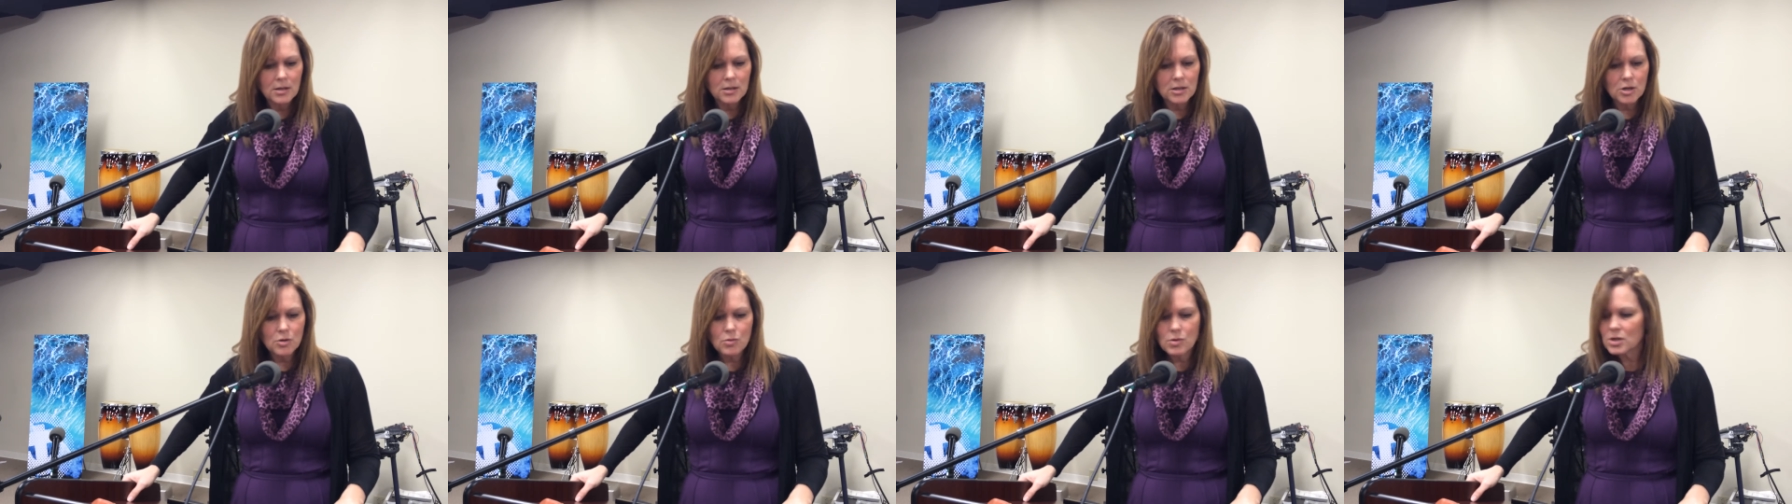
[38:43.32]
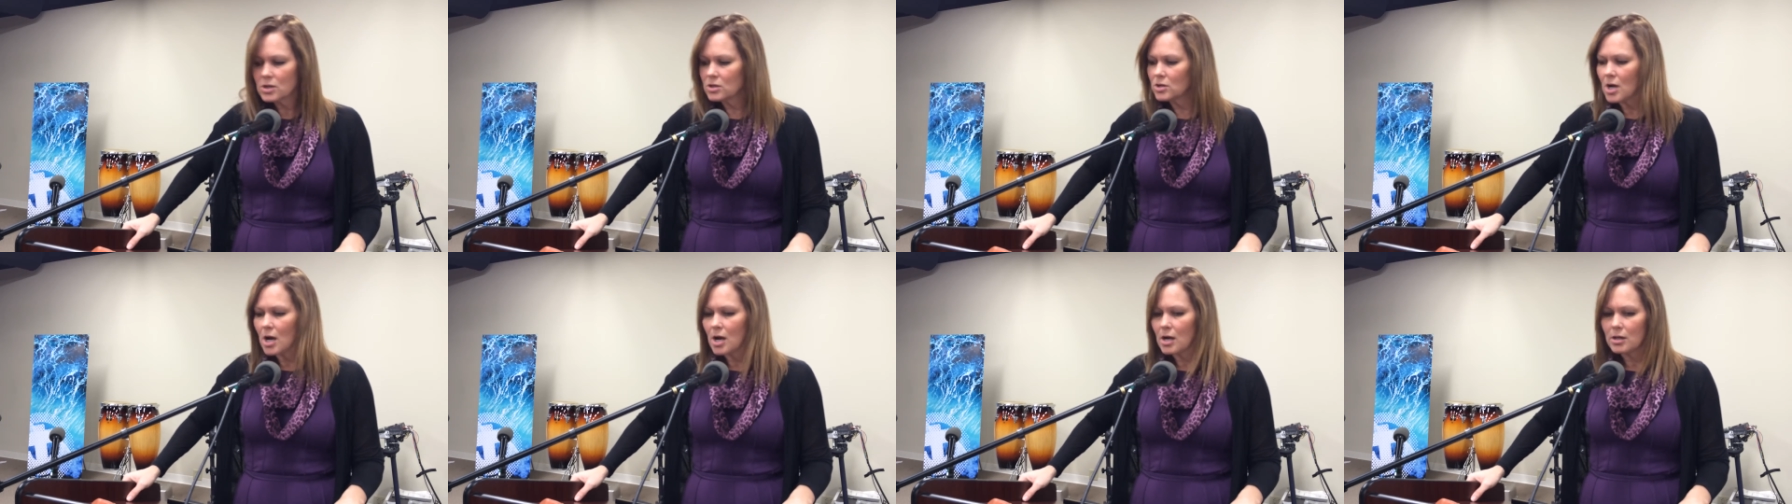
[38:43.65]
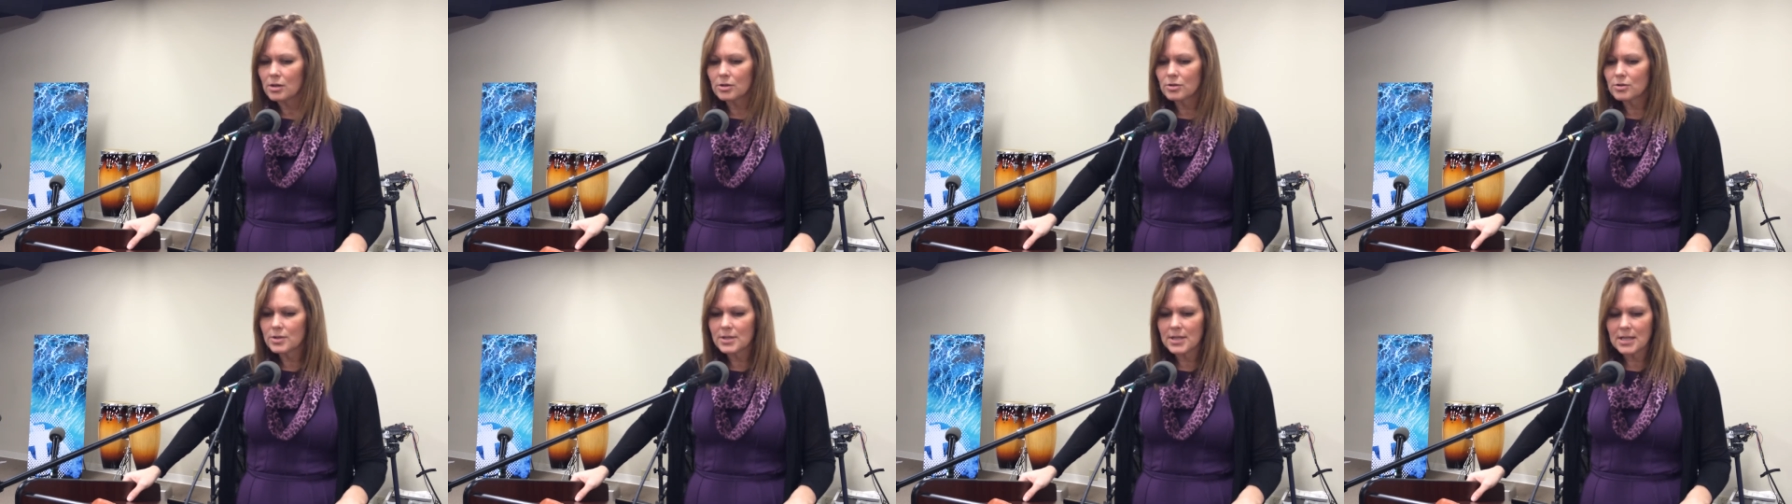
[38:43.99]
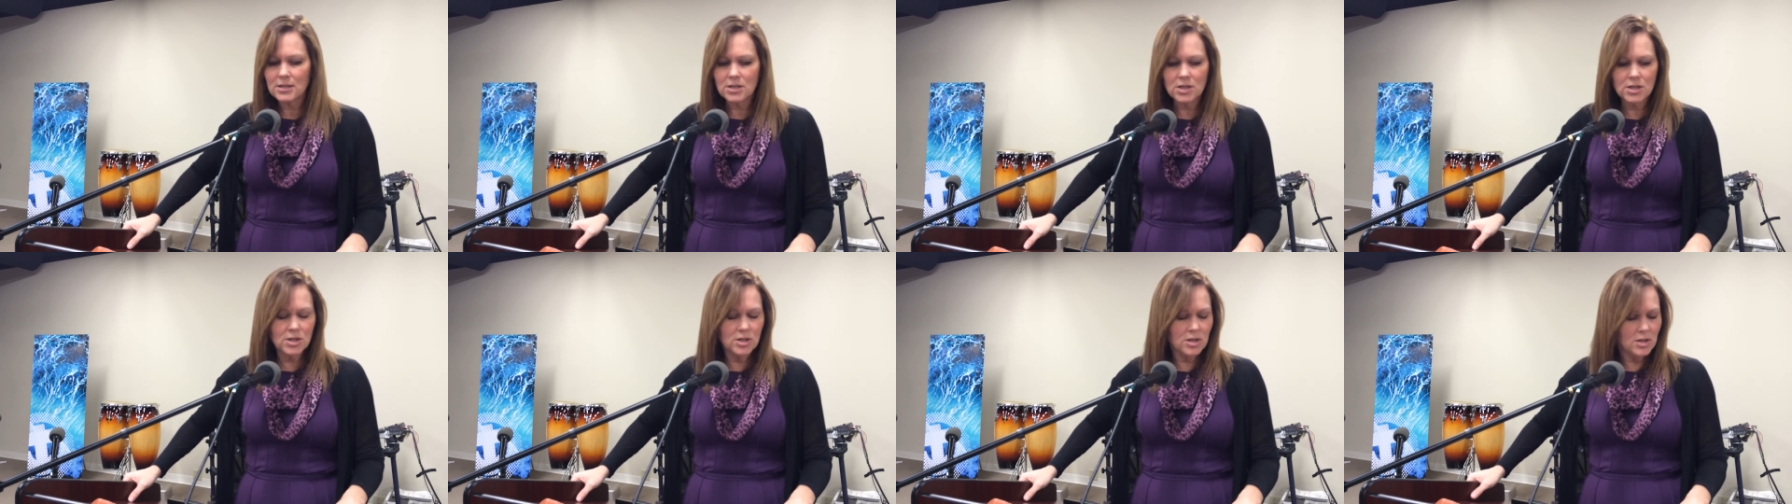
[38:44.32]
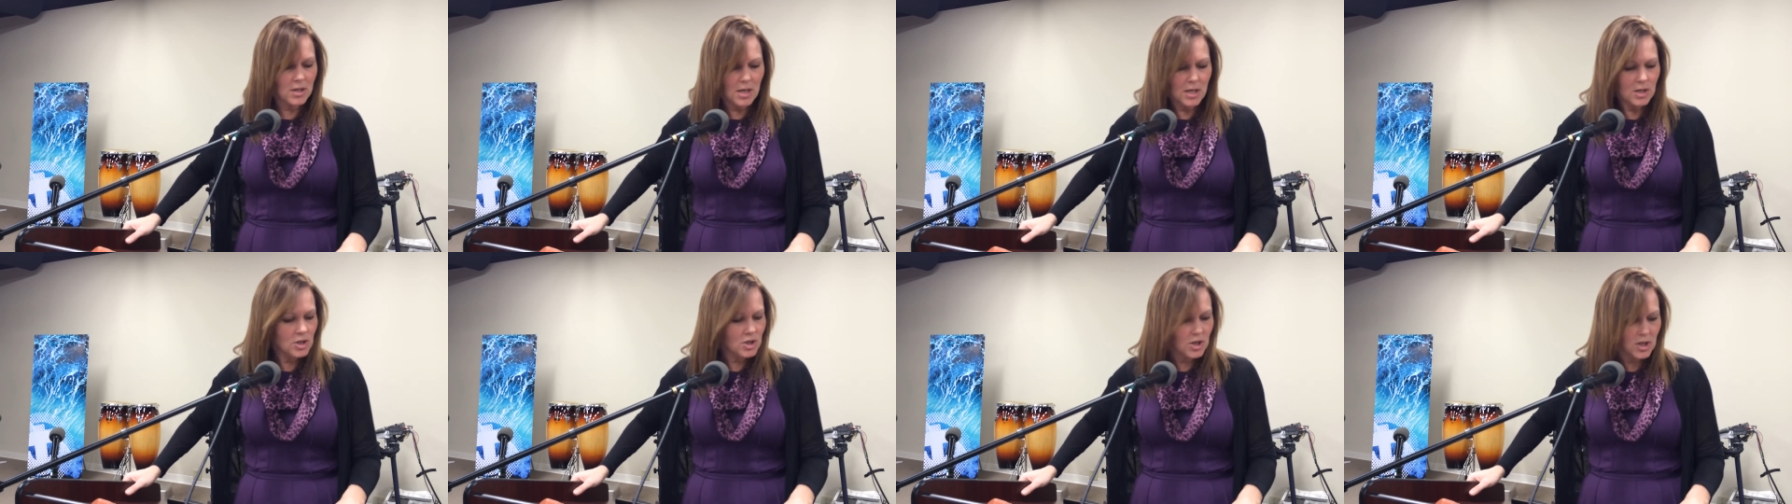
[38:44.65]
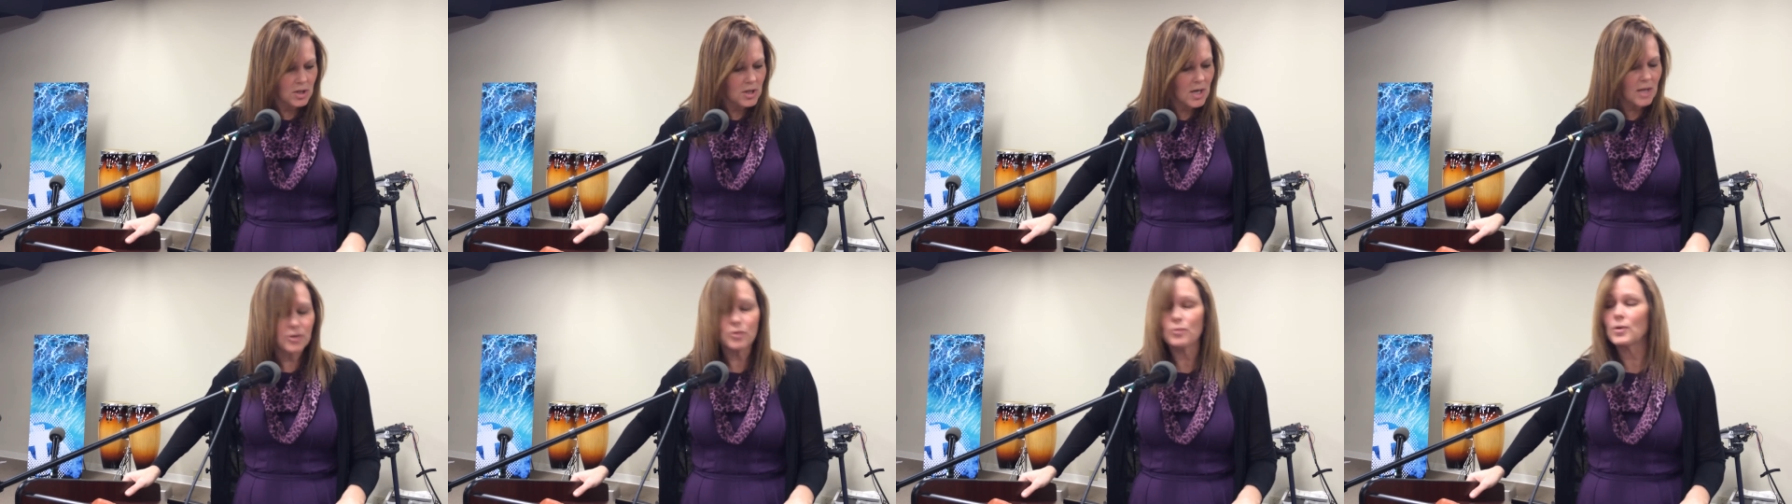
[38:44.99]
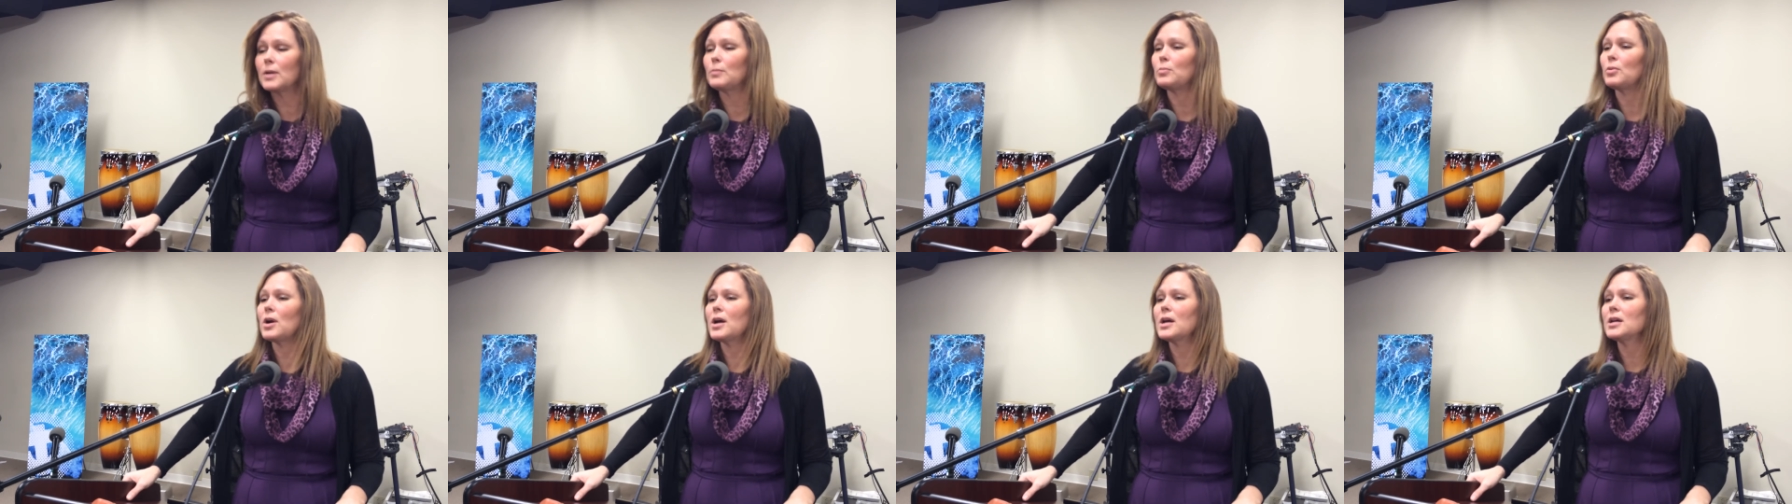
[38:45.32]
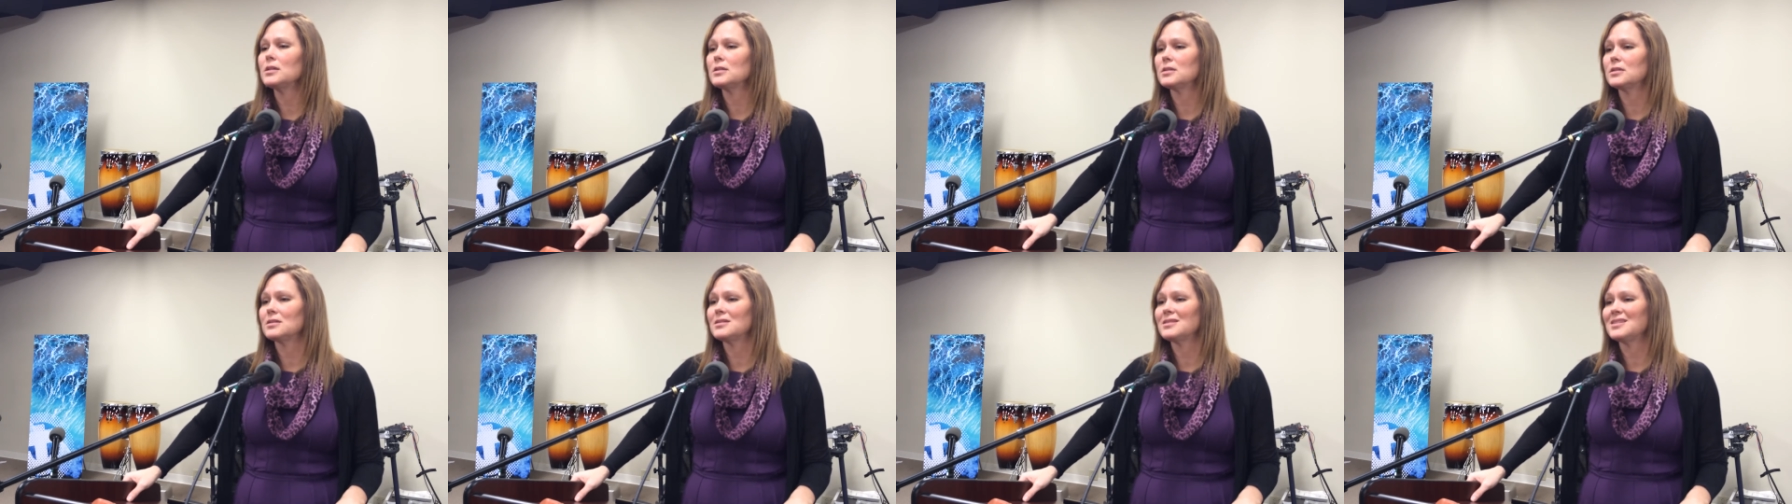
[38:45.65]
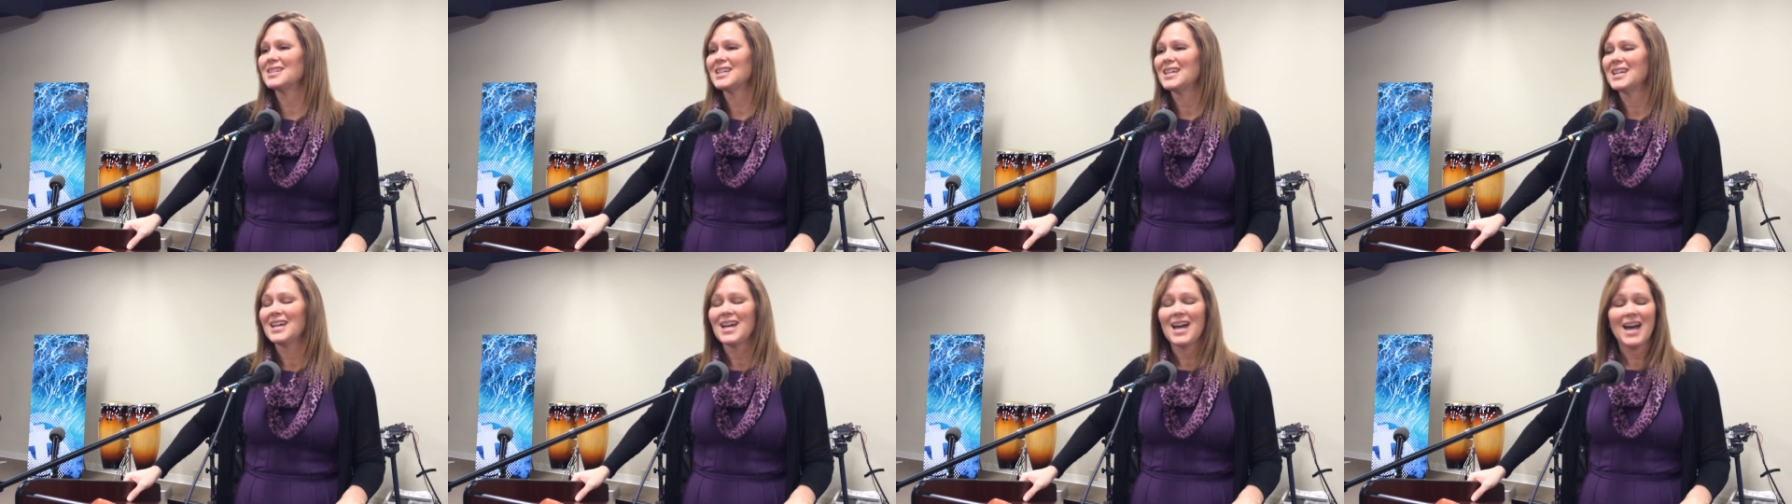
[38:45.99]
$200 that's just it's just not the right price